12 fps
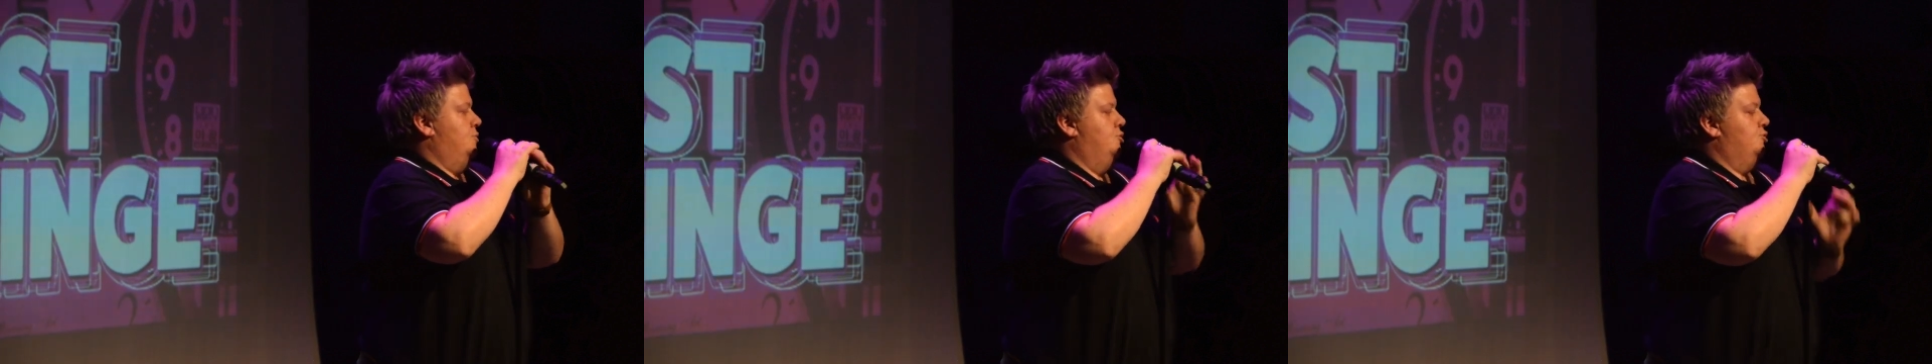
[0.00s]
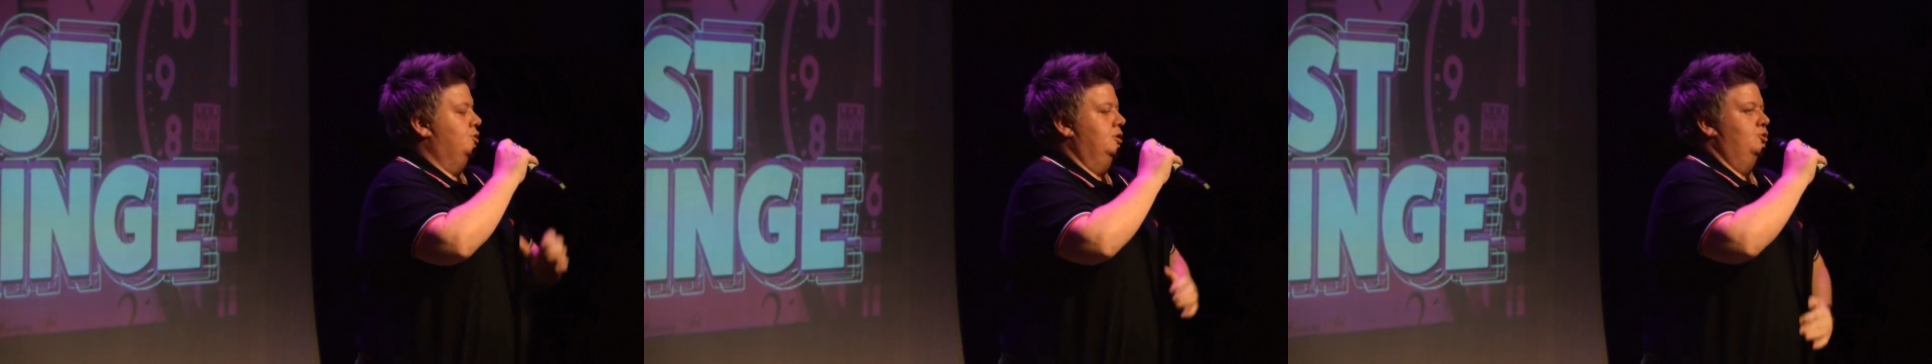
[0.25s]

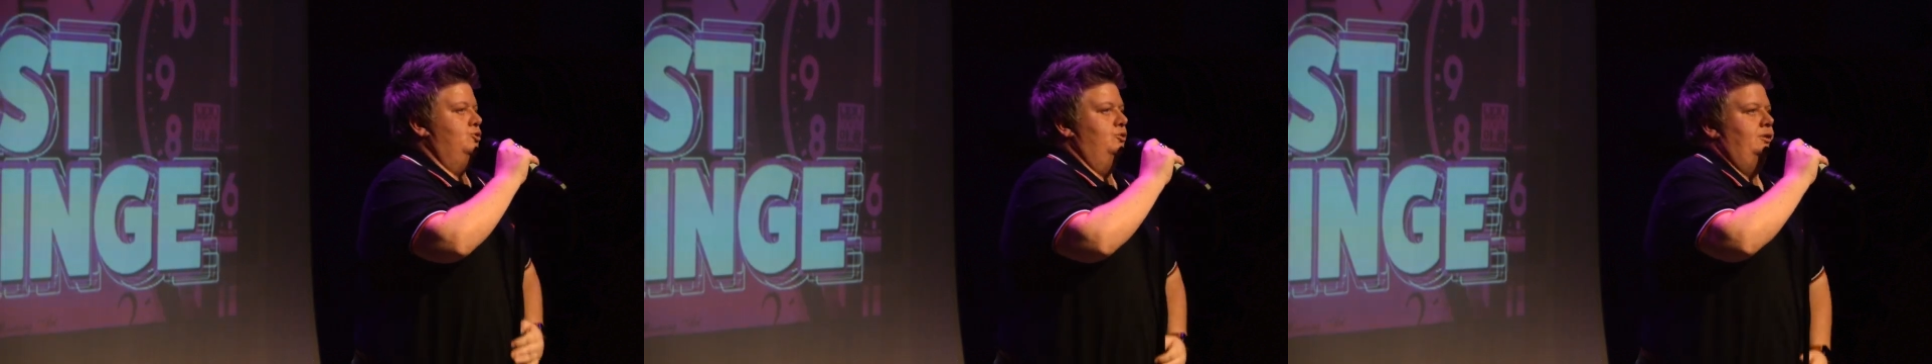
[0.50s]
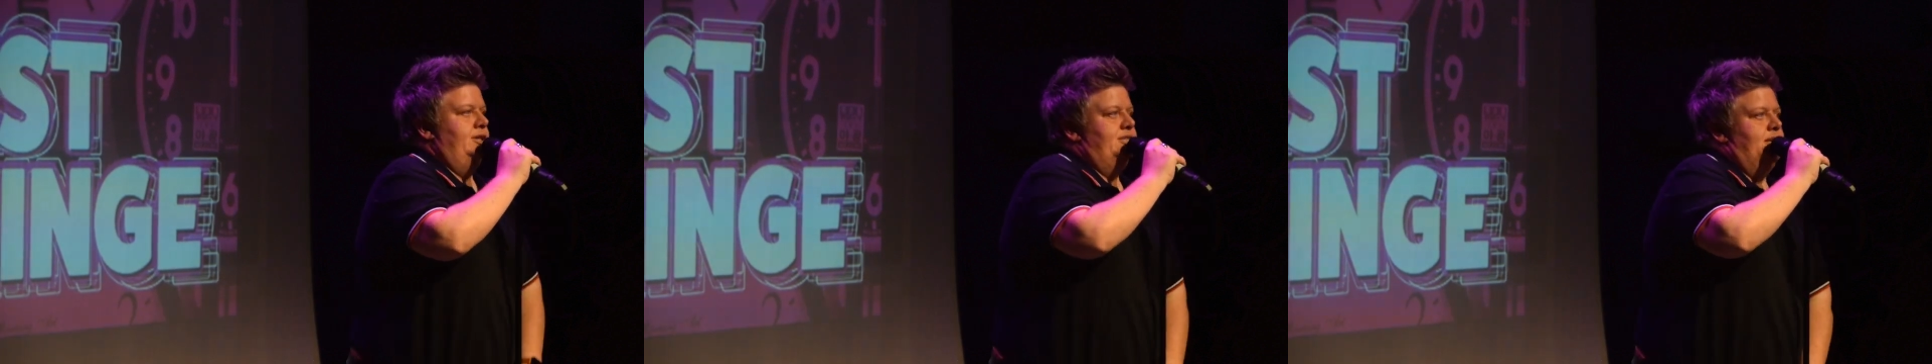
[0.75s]
Also got
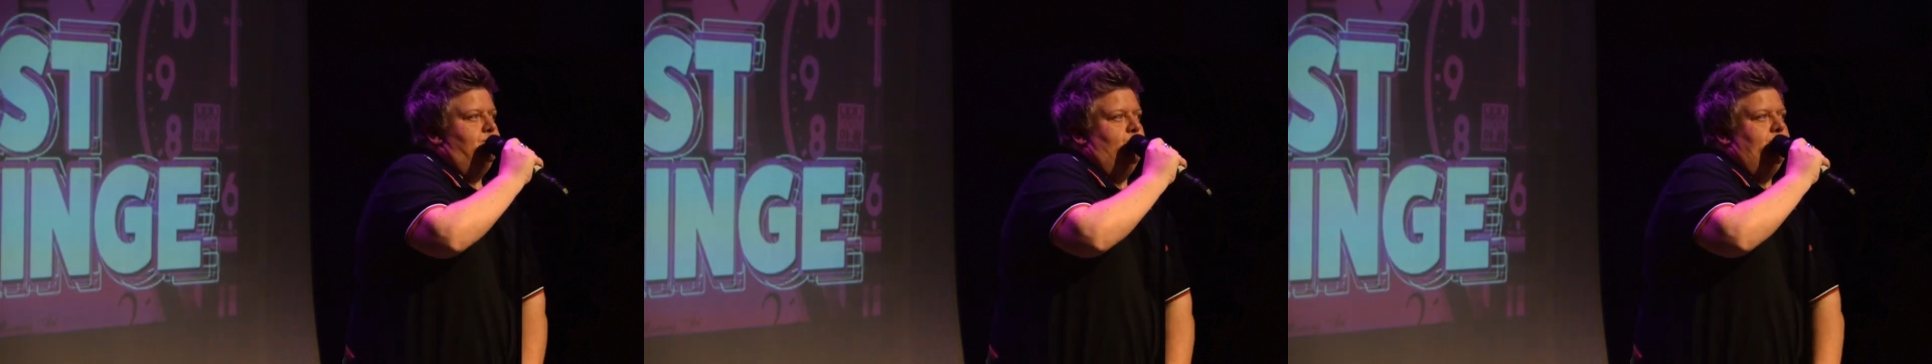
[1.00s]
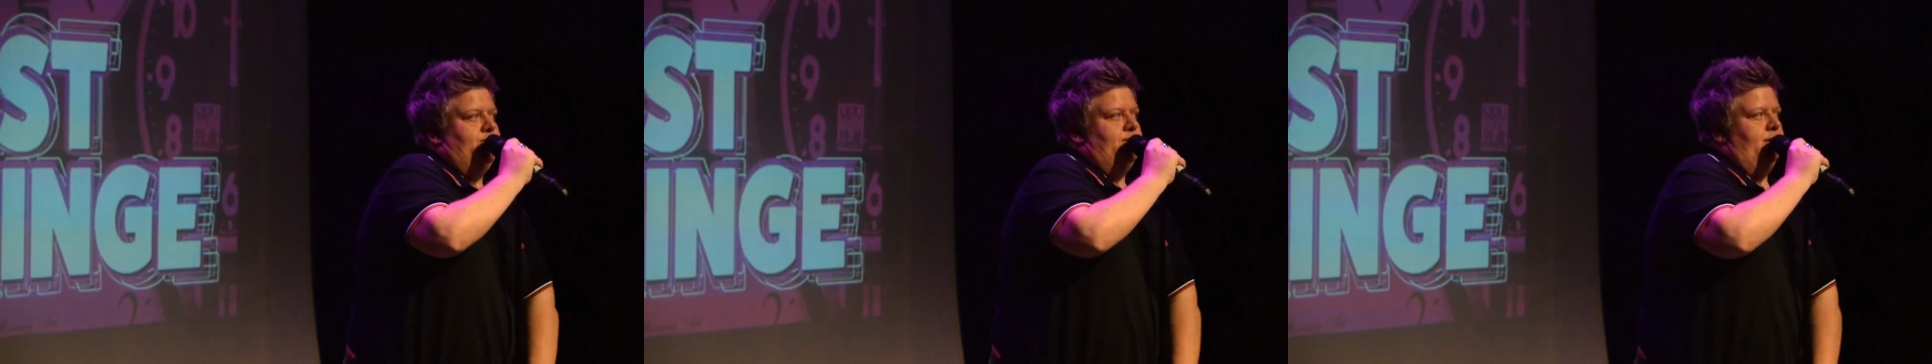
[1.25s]
two lazy
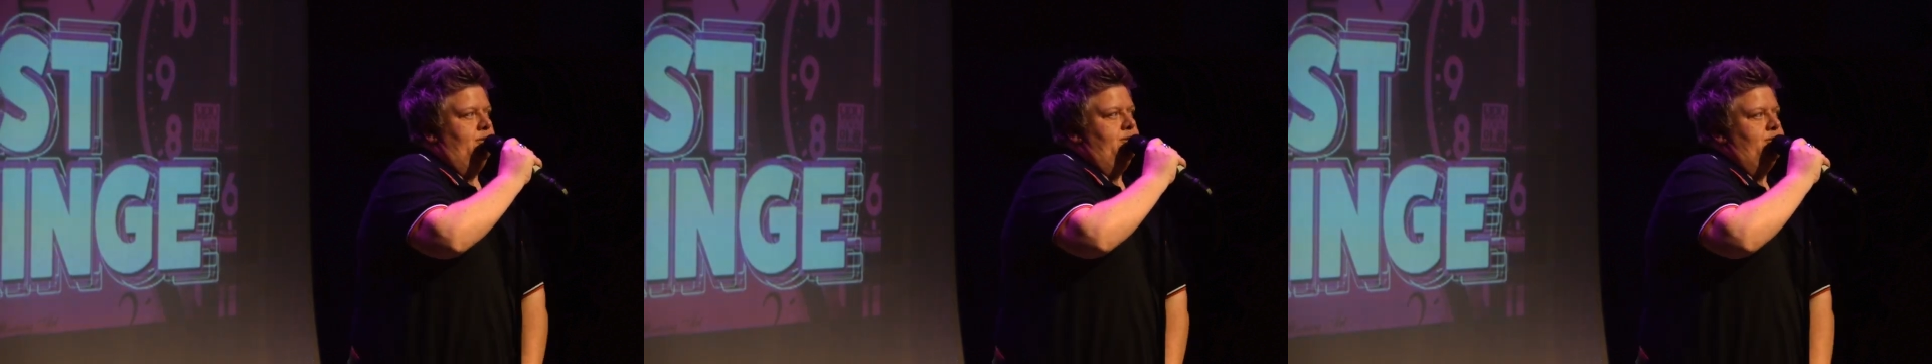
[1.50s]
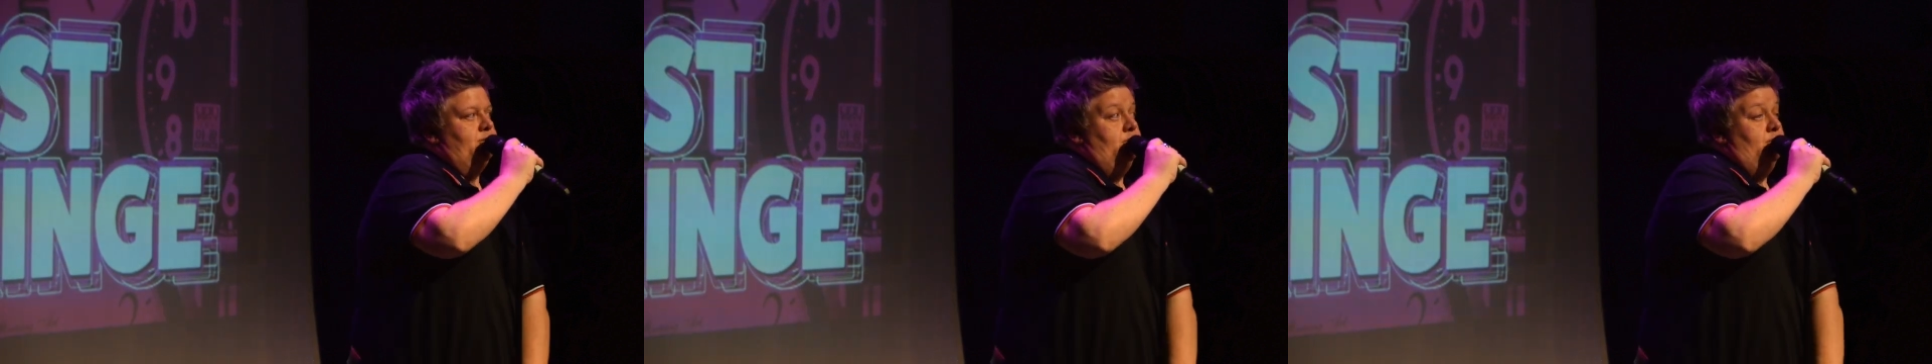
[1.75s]
boy
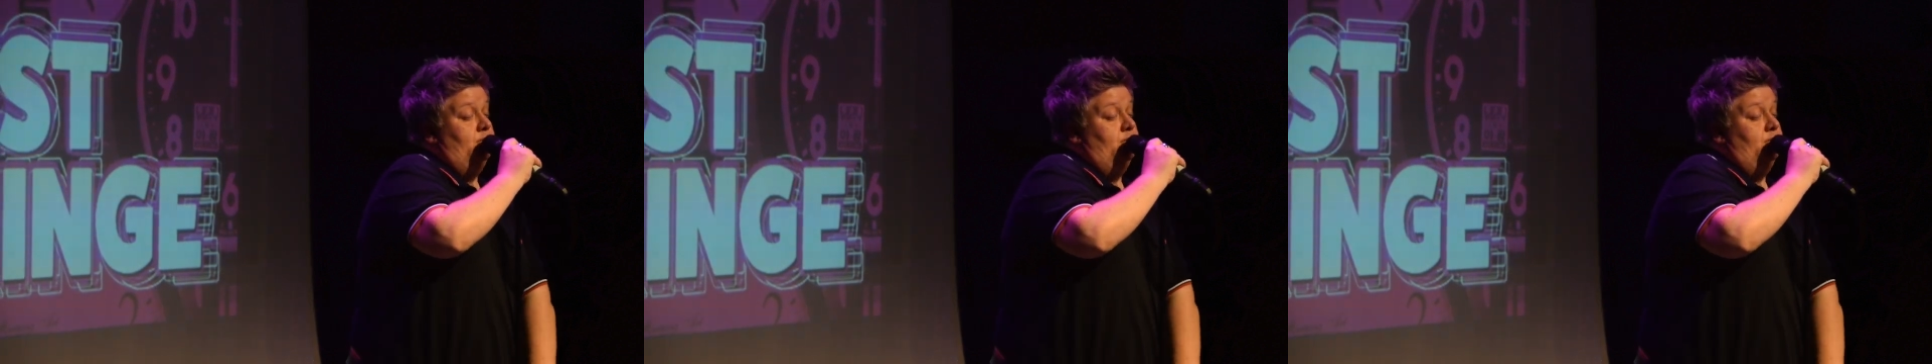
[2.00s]
chairs.